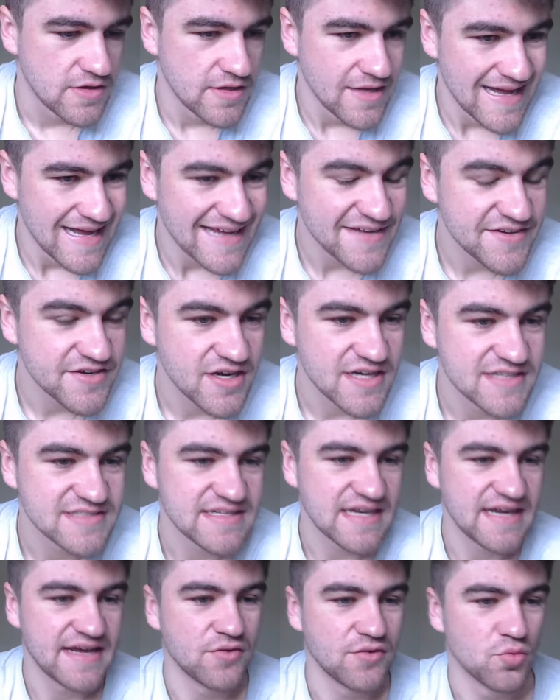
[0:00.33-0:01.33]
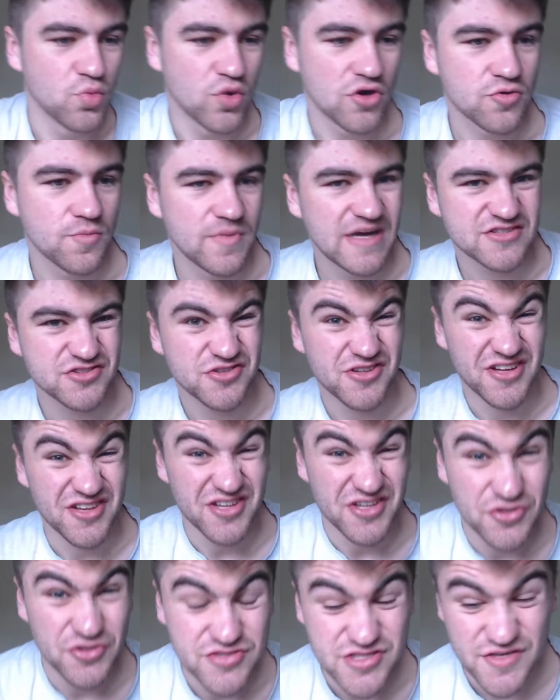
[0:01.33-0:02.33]
Hey guys, and welcome back to another
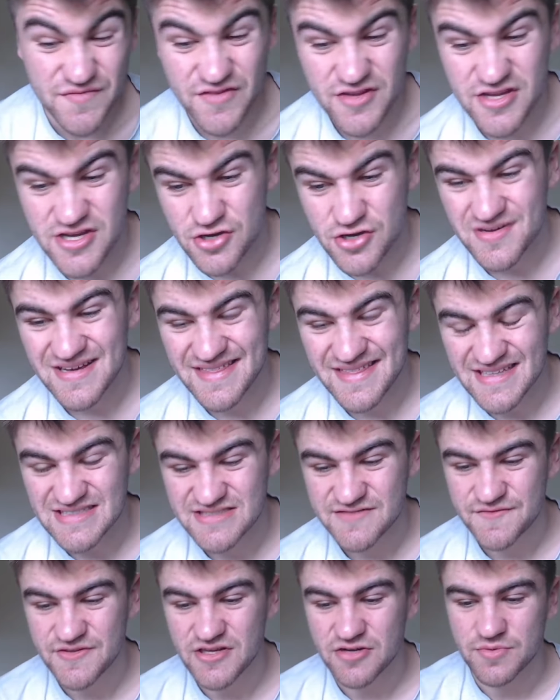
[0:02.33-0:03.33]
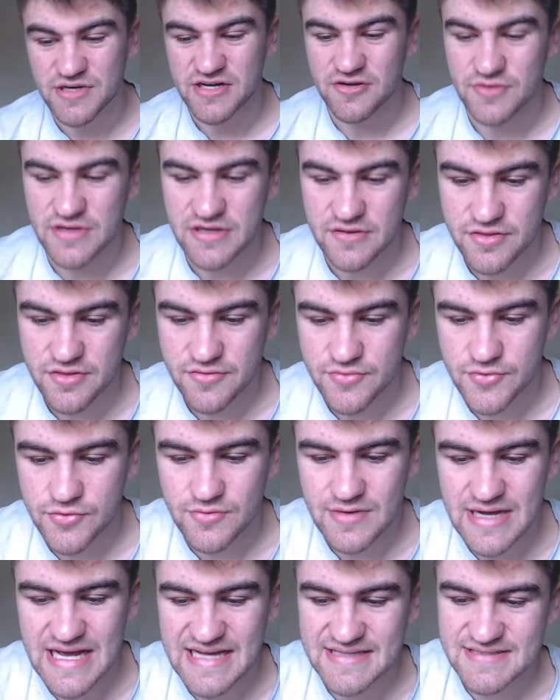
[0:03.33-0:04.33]
YouTube video. In this video, we're going
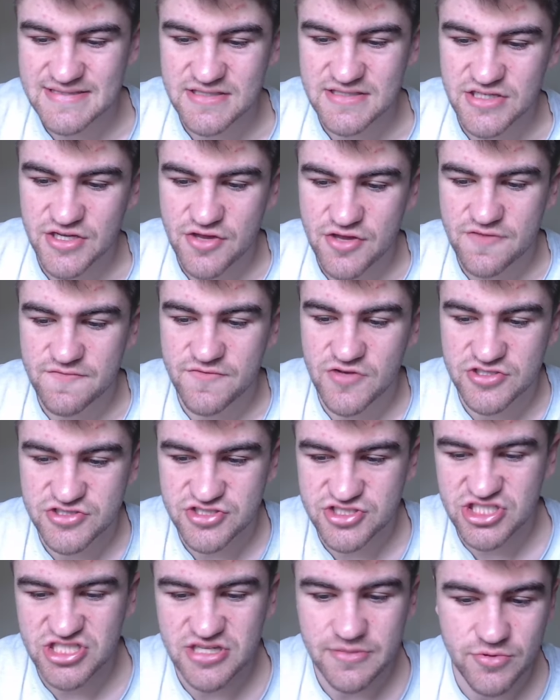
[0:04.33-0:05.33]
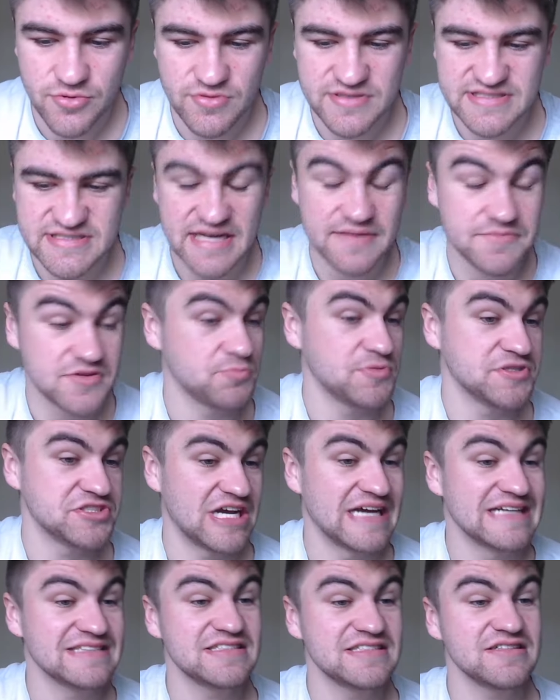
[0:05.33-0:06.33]
through Essendon versus GWS game, in
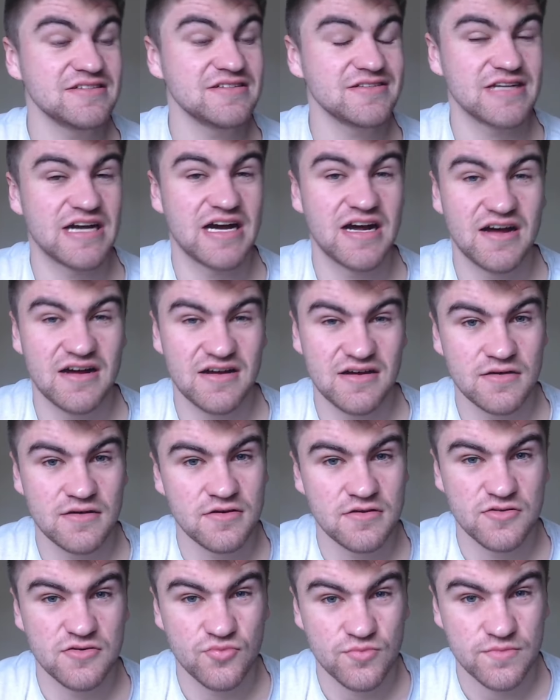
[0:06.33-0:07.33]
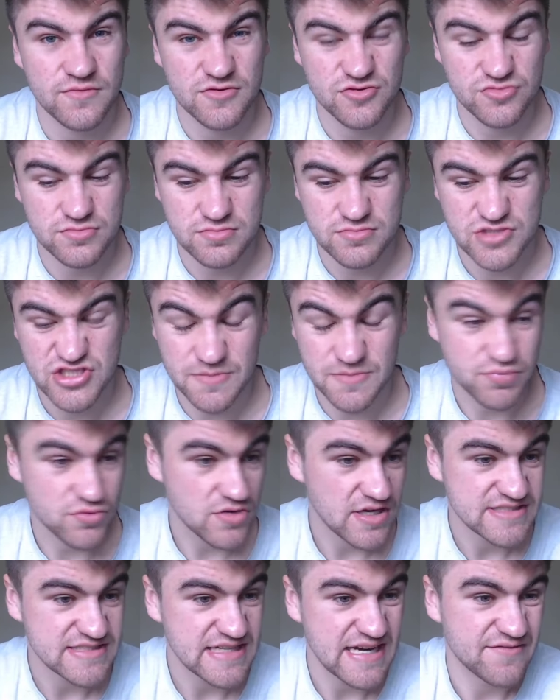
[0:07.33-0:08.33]
which Essendon are,
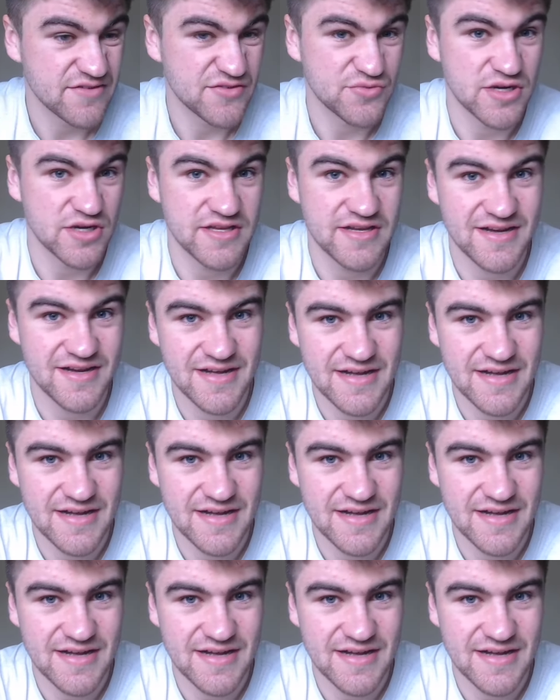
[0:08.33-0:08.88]
surprising everyone,